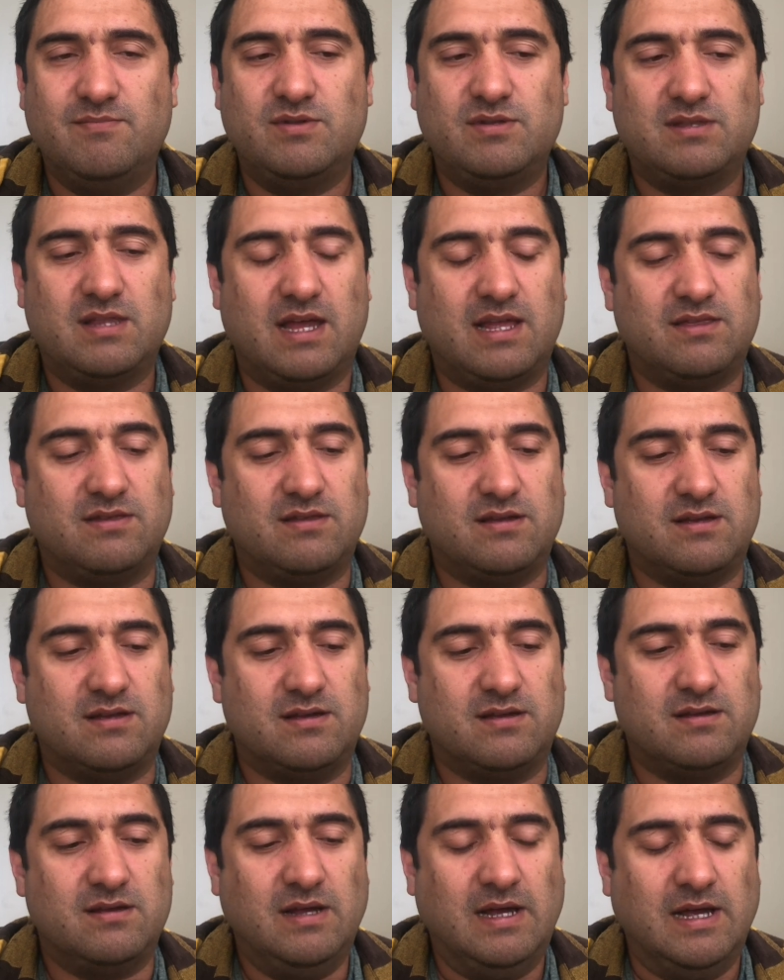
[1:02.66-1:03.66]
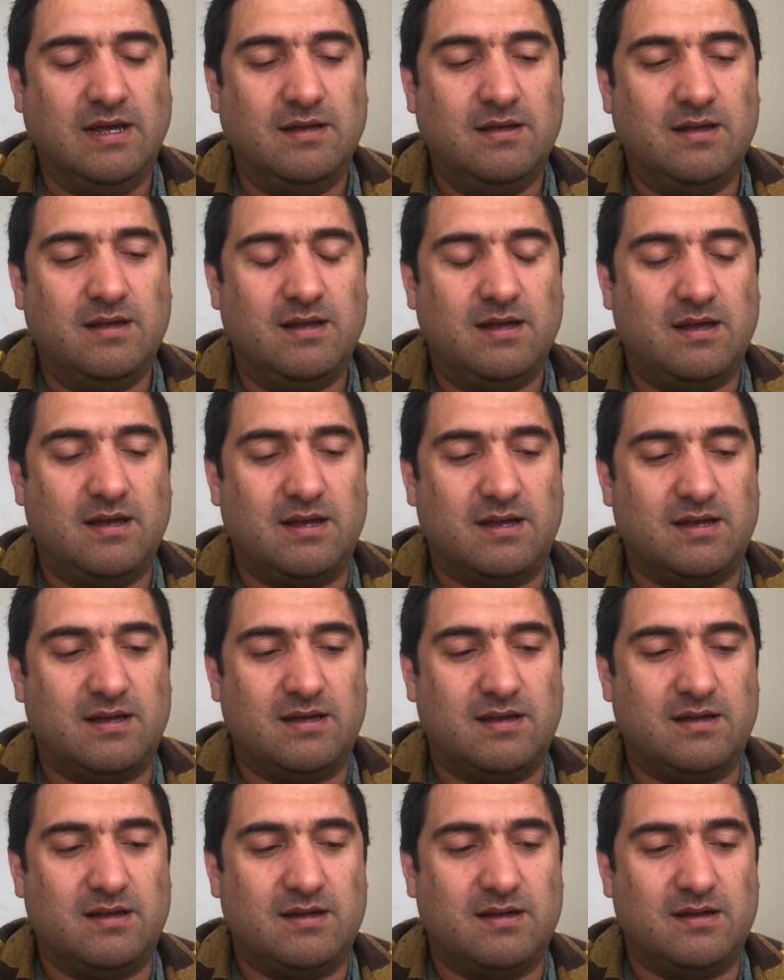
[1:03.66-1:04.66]
than the
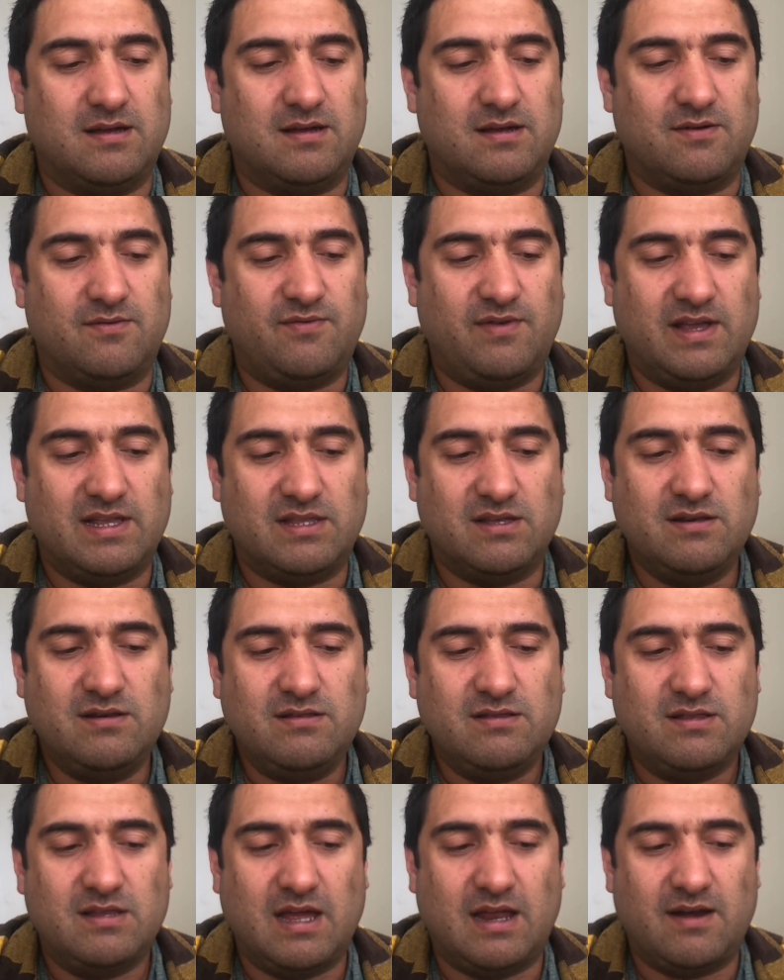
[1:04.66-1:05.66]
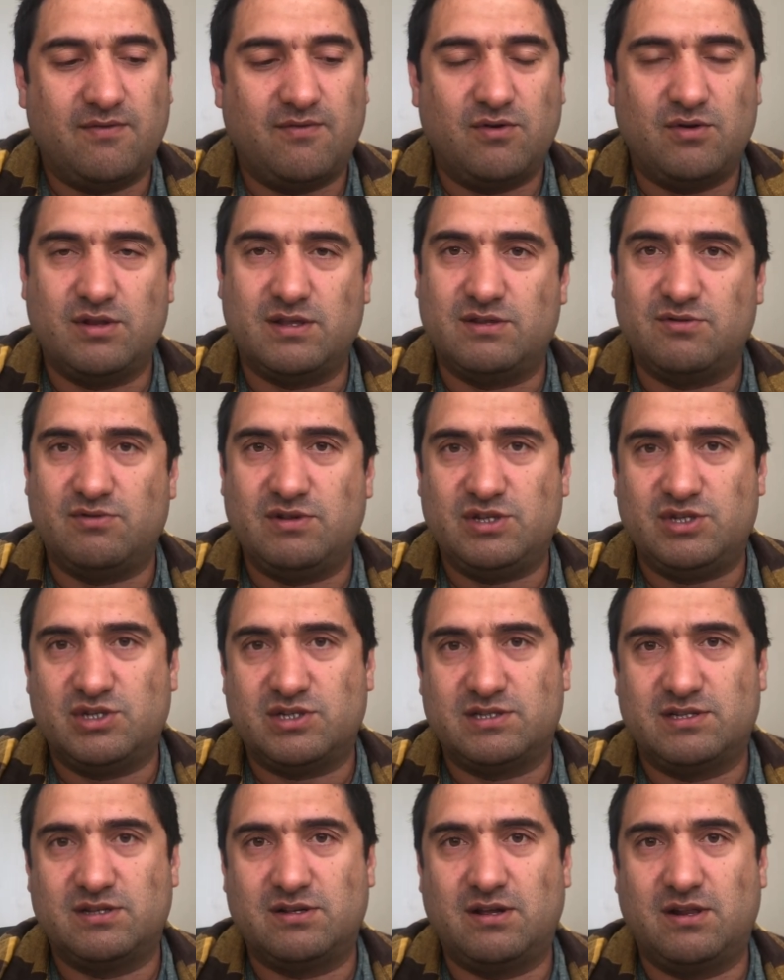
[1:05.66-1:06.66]
feather, therefore it reaches
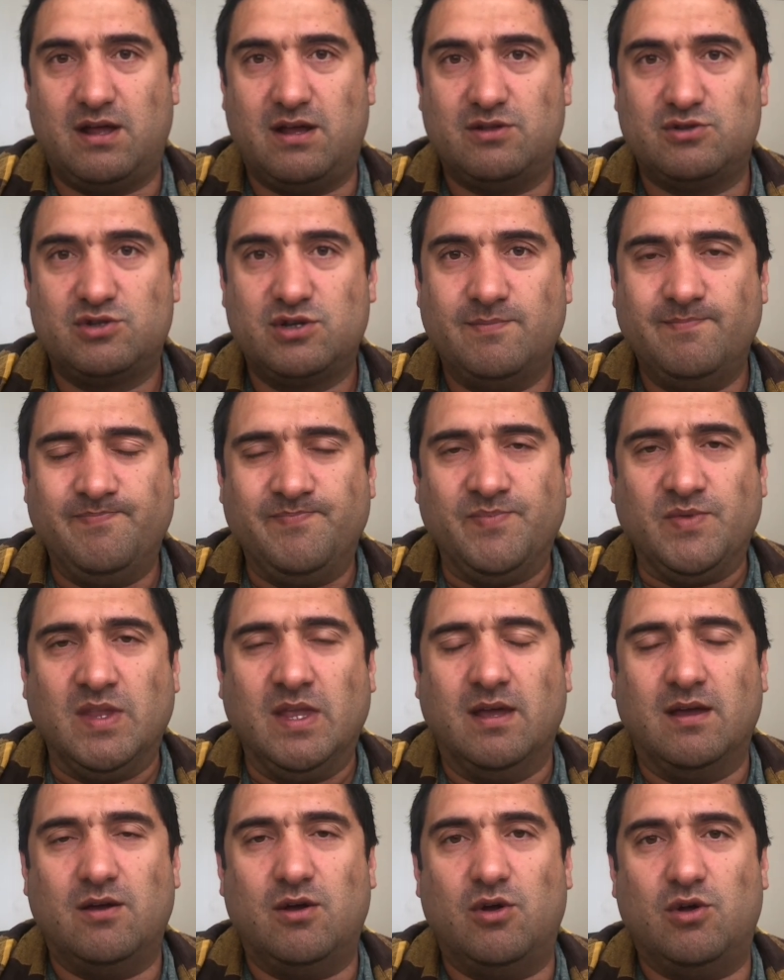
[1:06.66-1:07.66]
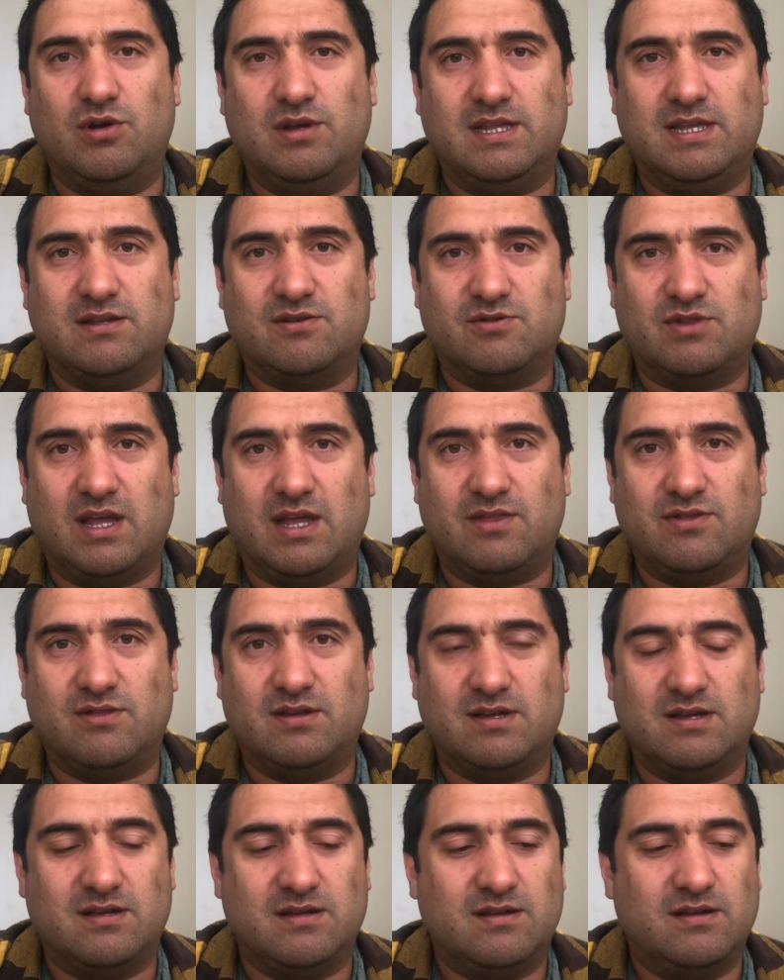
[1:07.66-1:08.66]
the ground earlier than
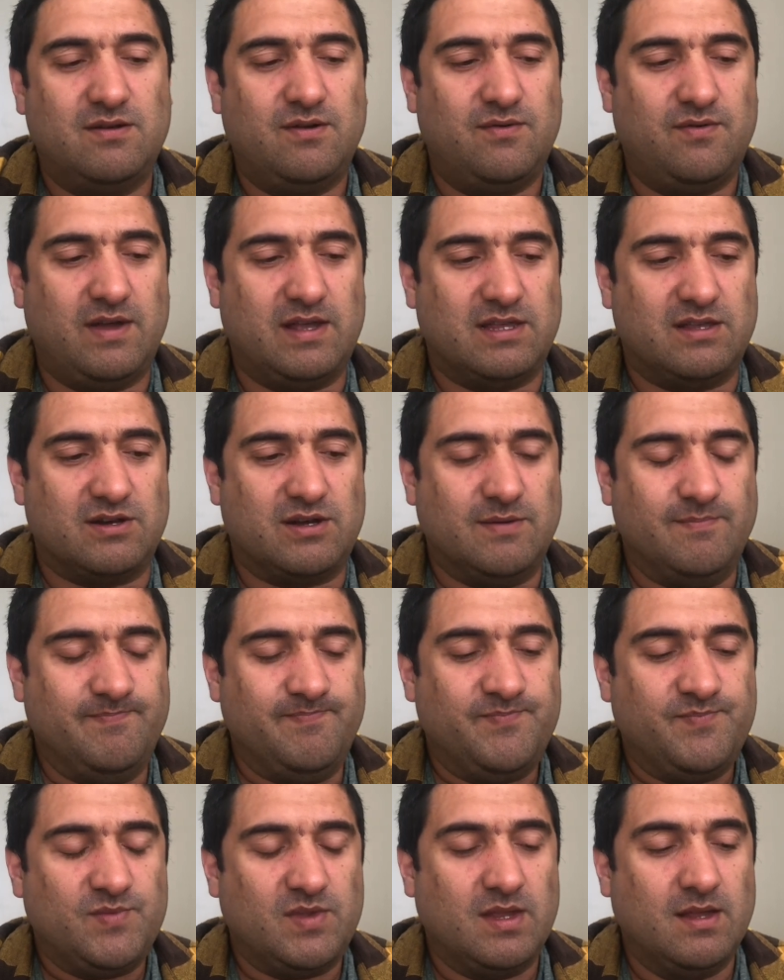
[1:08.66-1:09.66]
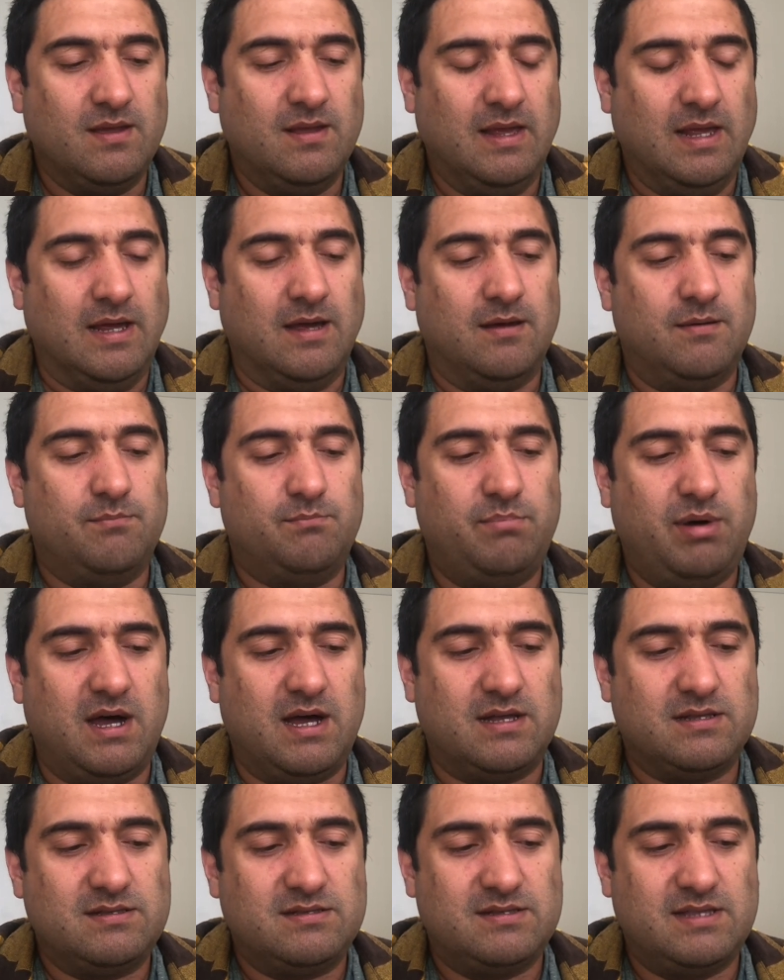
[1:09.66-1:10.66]
the feather.
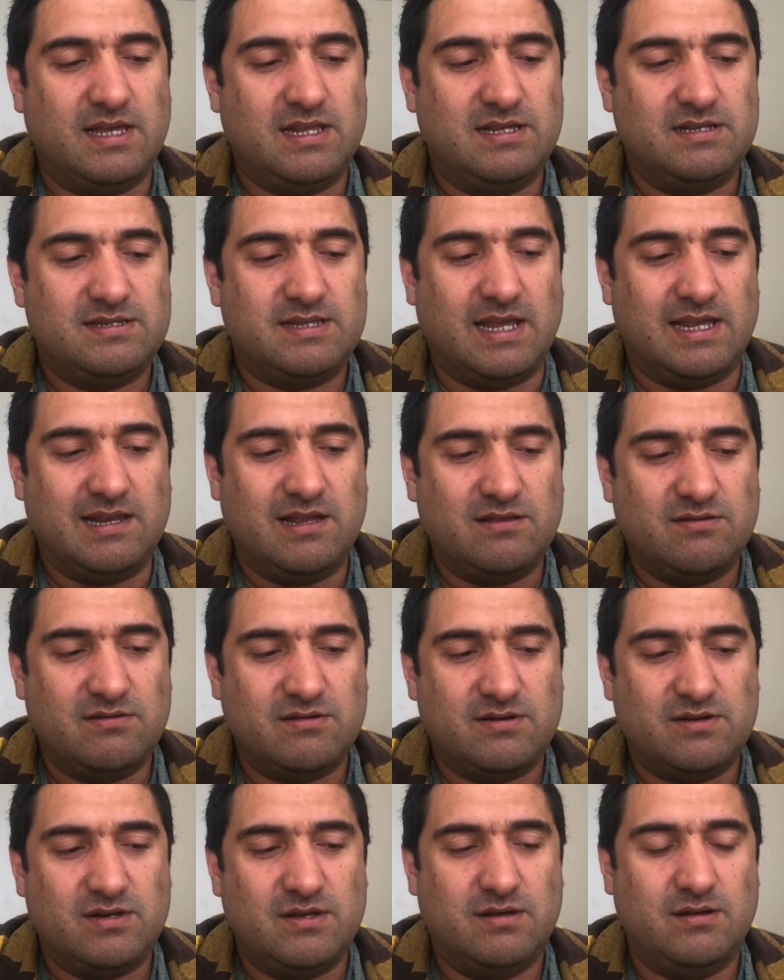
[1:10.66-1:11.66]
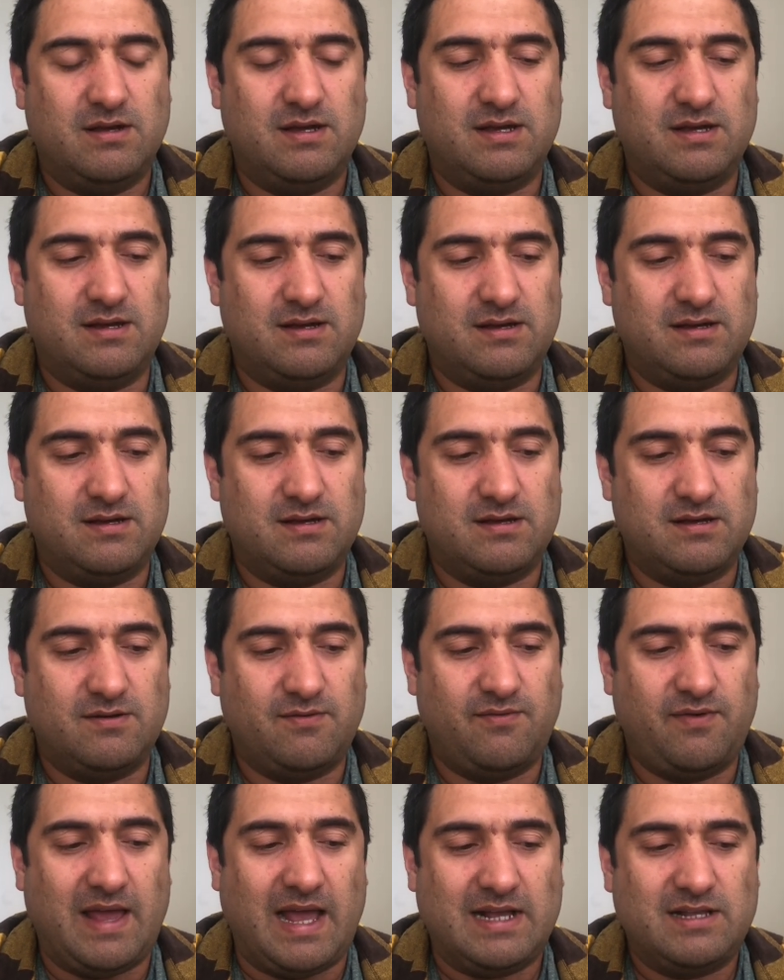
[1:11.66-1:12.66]
But there is another
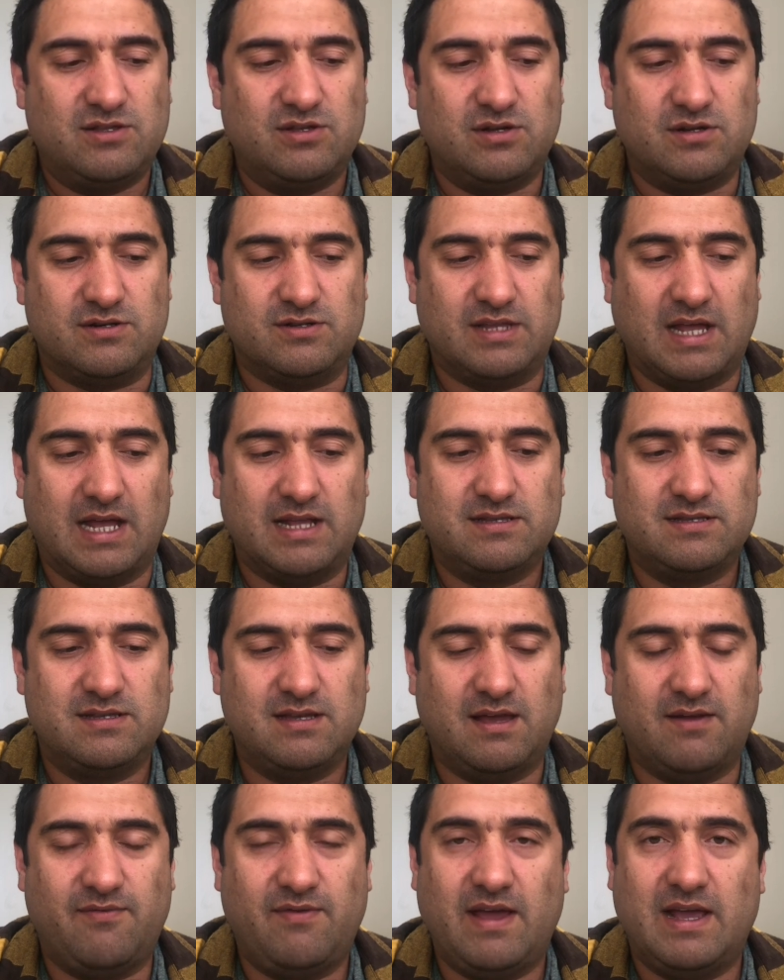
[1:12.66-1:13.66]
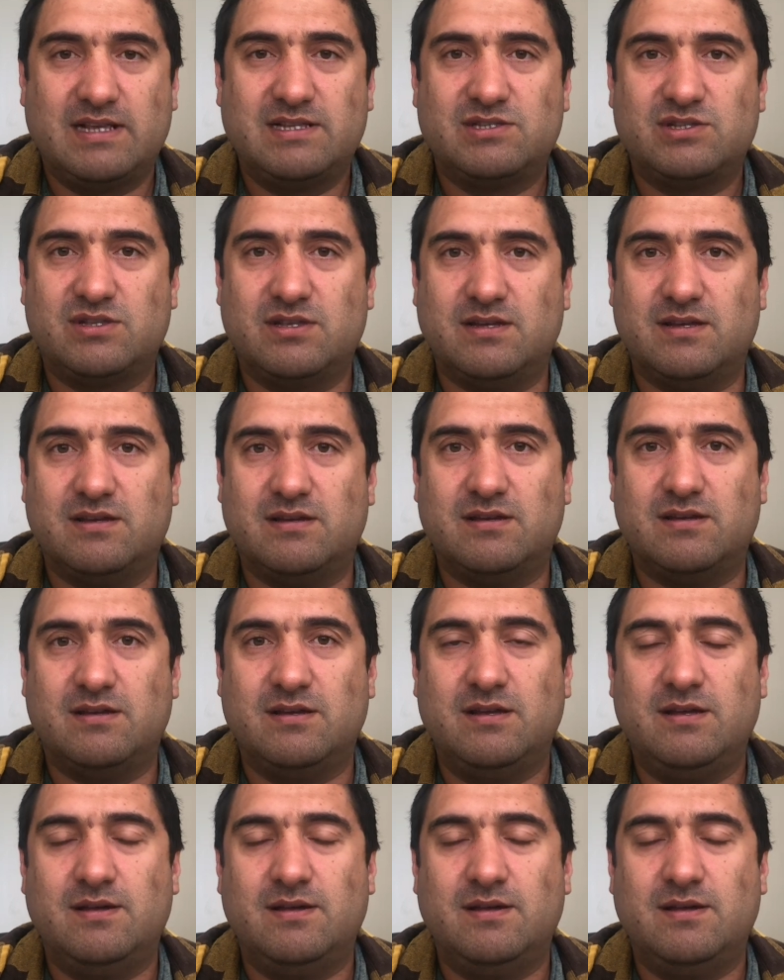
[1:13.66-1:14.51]
factor that affects the